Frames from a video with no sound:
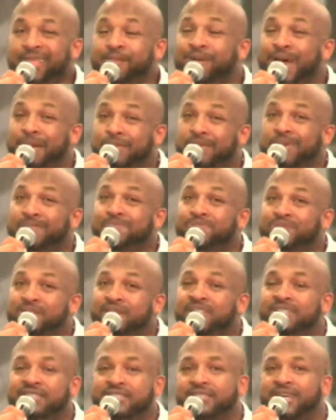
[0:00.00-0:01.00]
I've been a
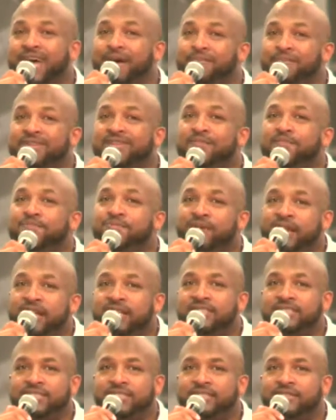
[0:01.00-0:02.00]
preacher. I've been a
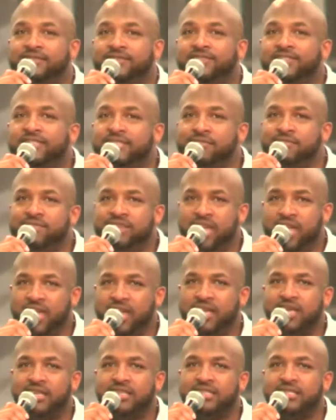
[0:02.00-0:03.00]
preacher for some
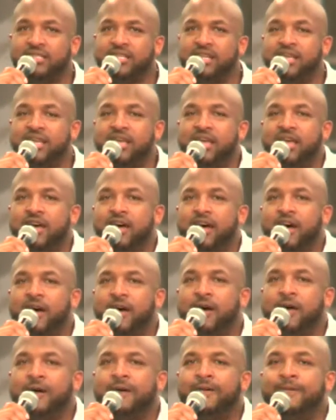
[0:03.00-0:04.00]
years.
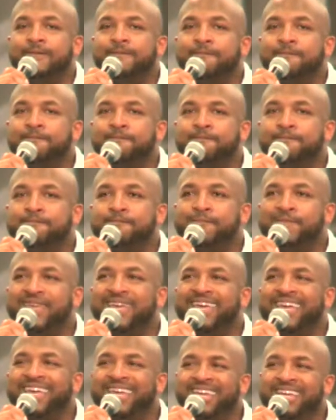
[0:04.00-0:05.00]
Um,
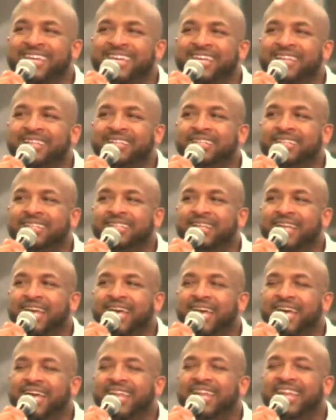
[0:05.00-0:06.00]
and
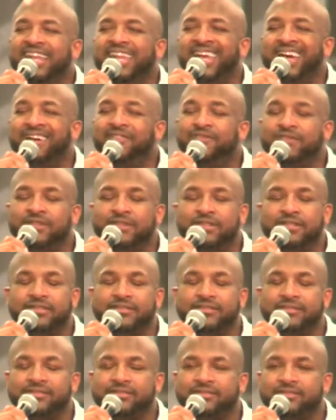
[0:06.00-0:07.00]
never,
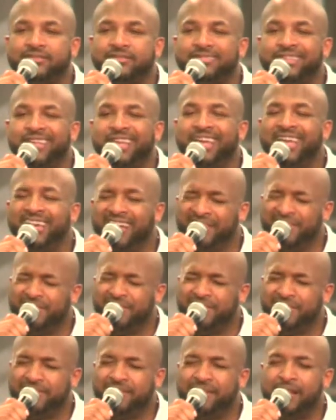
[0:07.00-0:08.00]

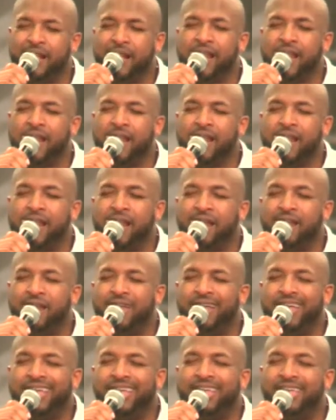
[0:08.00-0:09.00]
ever
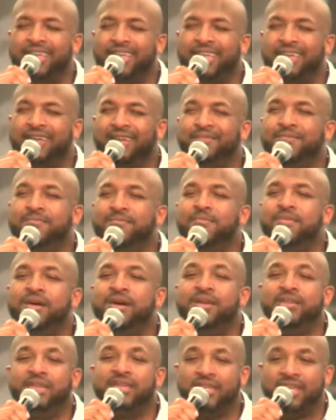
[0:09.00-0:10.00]
in a
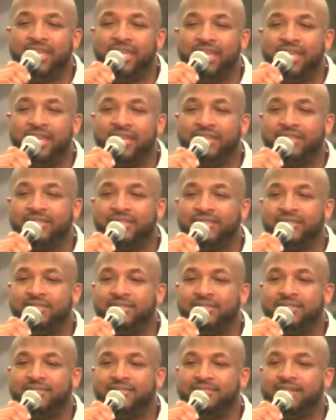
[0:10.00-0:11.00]
million years,
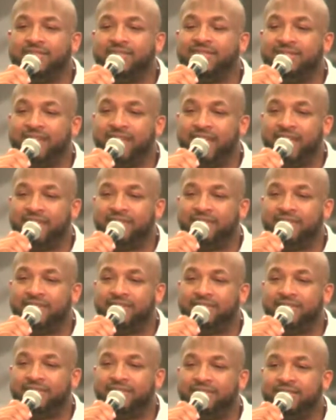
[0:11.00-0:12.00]
Reverend Davis,